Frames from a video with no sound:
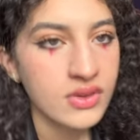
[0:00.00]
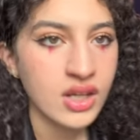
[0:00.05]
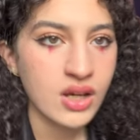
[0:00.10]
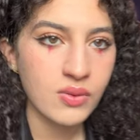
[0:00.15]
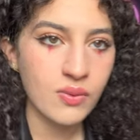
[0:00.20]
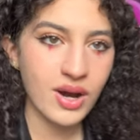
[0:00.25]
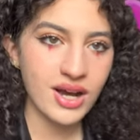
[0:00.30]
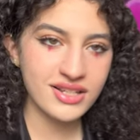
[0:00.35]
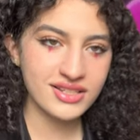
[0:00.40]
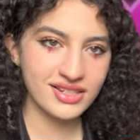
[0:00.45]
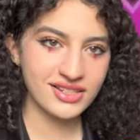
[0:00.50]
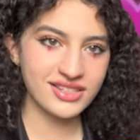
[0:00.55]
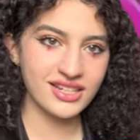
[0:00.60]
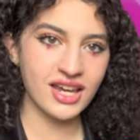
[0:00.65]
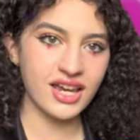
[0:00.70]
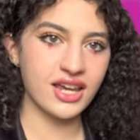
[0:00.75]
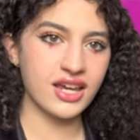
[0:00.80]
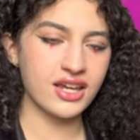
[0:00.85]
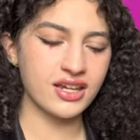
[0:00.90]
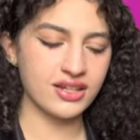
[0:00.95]
why is he
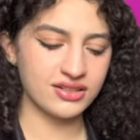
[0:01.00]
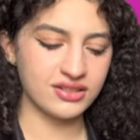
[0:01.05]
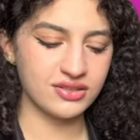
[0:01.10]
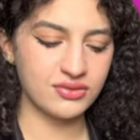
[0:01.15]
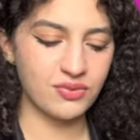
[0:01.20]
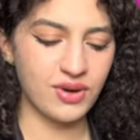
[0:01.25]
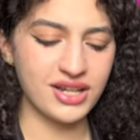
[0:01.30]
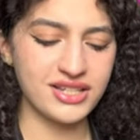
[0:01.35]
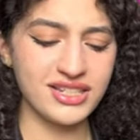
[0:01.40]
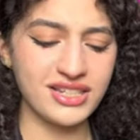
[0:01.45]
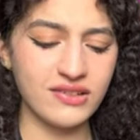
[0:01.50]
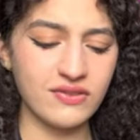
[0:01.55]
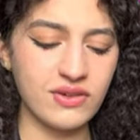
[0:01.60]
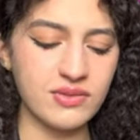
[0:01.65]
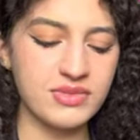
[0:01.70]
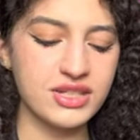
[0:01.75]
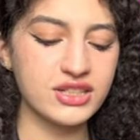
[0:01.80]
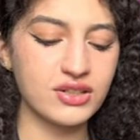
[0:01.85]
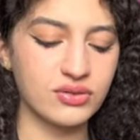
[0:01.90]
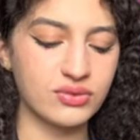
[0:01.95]
saying, why is he giving
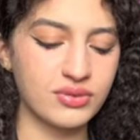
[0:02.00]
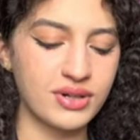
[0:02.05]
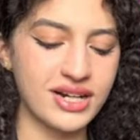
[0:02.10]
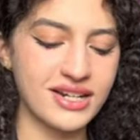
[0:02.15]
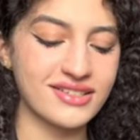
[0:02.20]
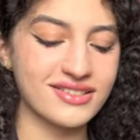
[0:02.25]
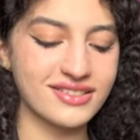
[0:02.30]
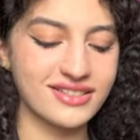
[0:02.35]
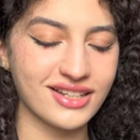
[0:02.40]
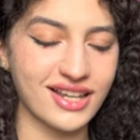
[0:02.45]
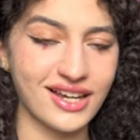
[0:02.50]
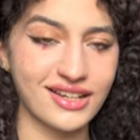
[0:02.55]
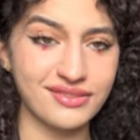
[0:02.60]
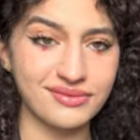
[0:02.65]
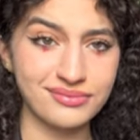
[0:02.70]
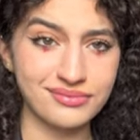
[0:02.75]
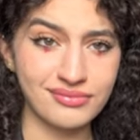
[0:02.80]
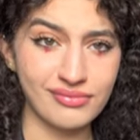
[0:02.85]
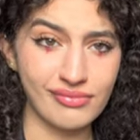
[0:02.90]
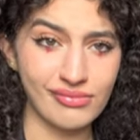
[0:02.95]
me the riz? Like,
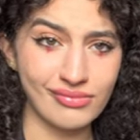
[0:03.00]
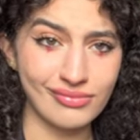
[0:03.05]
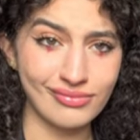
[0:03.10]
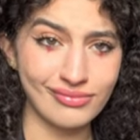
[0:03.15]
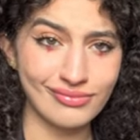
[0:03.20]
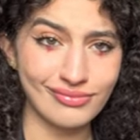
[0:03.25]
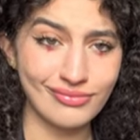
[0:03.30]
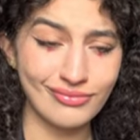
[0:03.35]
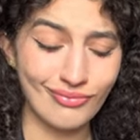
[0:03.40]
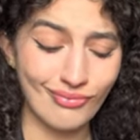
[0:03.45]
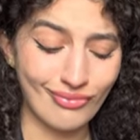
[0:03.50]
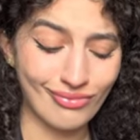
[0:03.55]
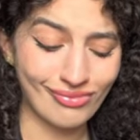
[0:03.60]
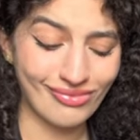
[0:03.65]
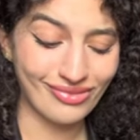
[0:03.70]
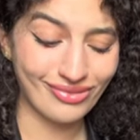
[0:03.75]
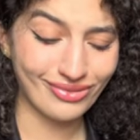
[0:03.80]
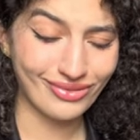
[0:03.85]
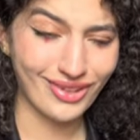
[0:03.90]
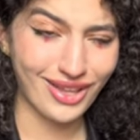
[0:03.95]

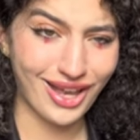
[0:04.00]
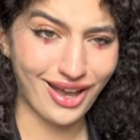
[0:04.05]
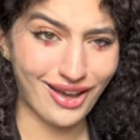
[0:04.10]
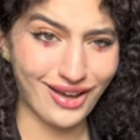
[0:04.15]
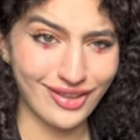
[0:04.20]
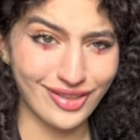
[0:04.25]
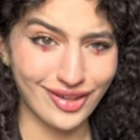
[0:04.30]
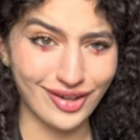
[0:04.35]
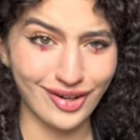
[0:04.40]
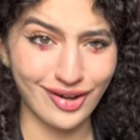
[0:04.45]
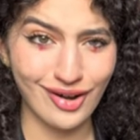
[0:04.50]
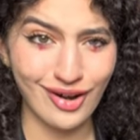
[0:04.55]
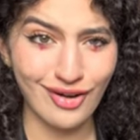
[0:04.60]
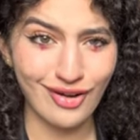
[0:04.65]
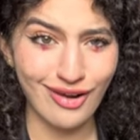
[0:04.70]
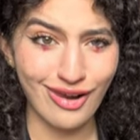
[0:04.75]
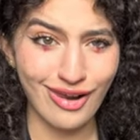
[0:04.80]
hey there.